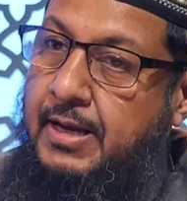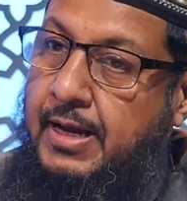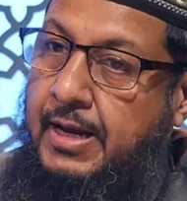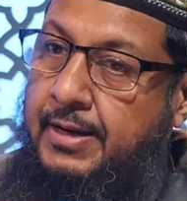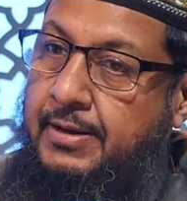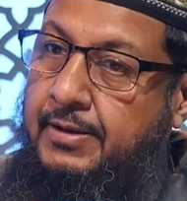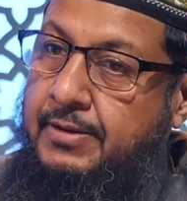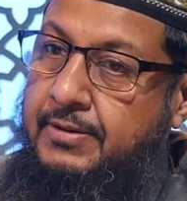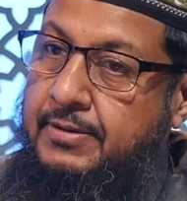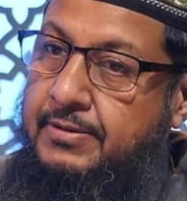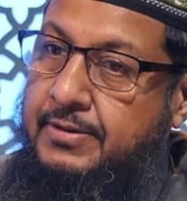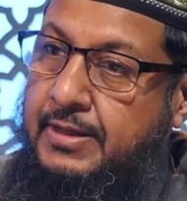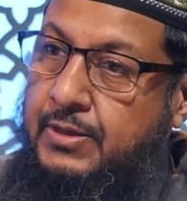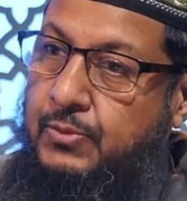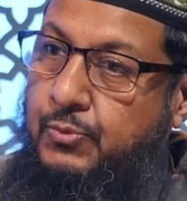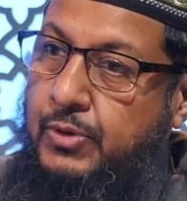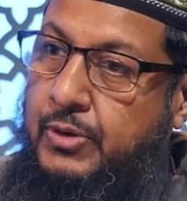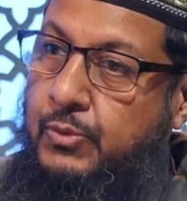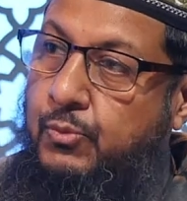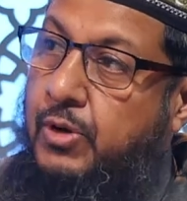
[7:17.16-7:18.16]
And
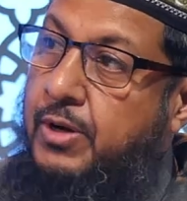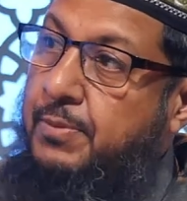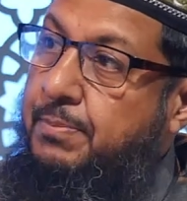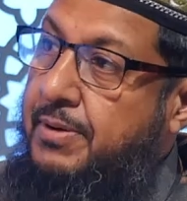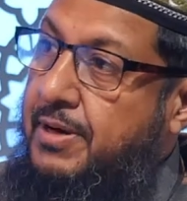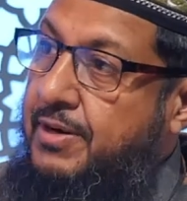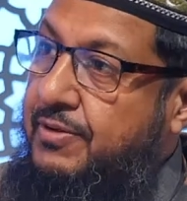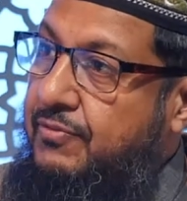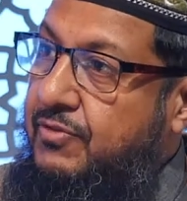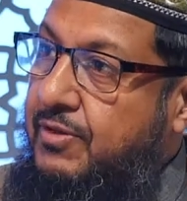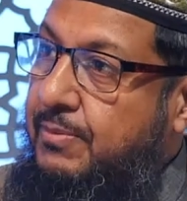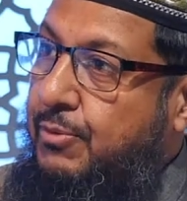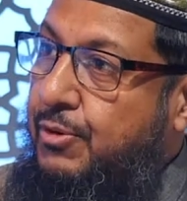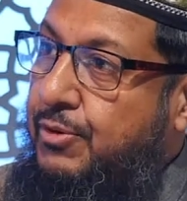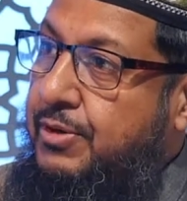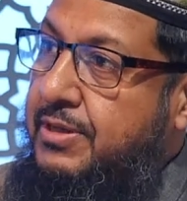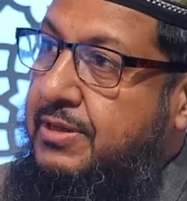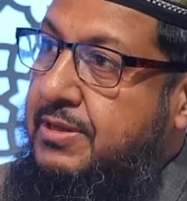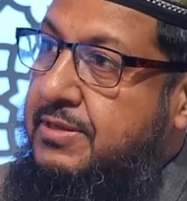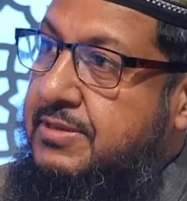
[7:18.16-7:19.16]
that when one part of the
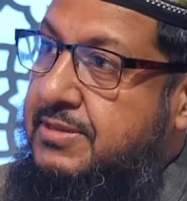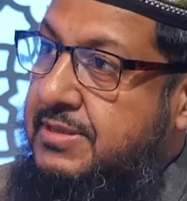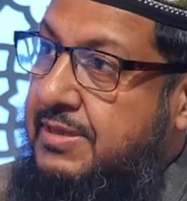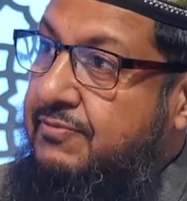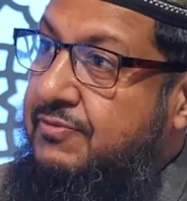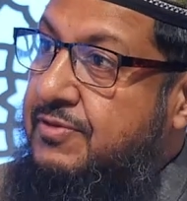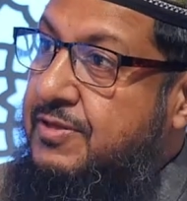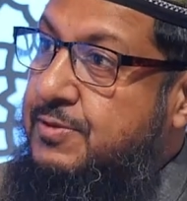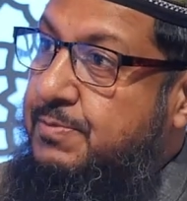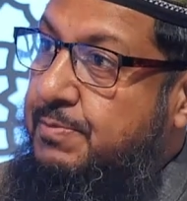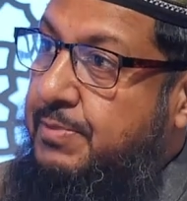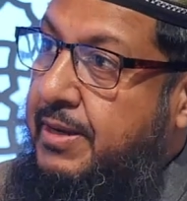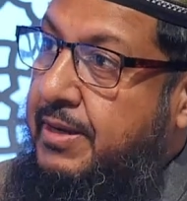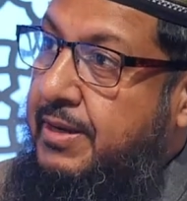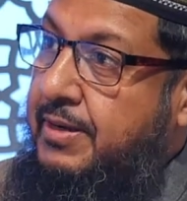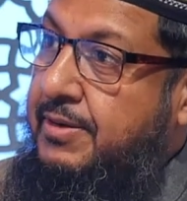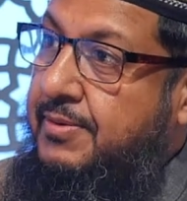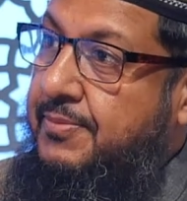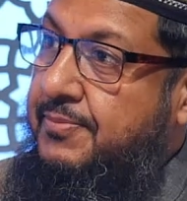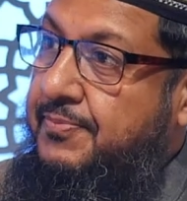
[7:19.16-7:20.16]
body suffers
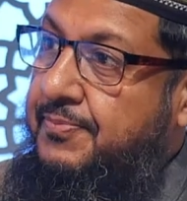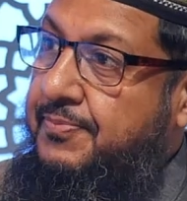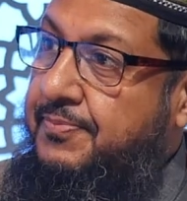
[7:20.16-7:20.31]
pain,